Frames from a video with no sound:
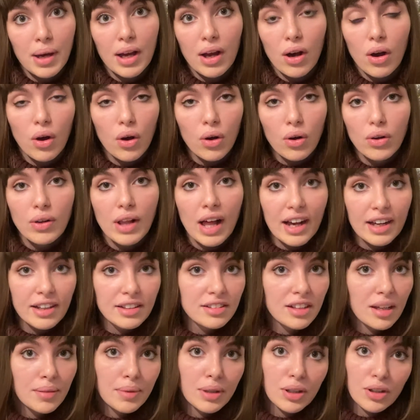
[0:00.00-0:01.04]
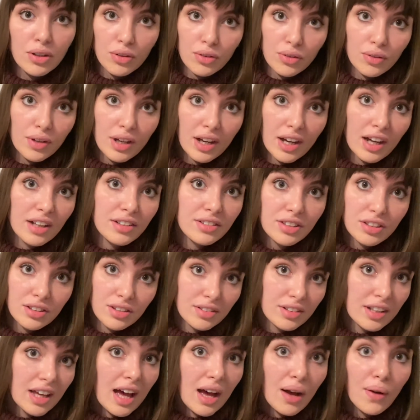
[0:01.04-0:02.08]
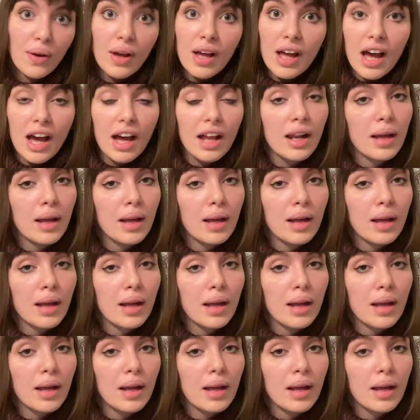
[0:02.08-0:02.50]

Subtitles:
my whole academic career until now,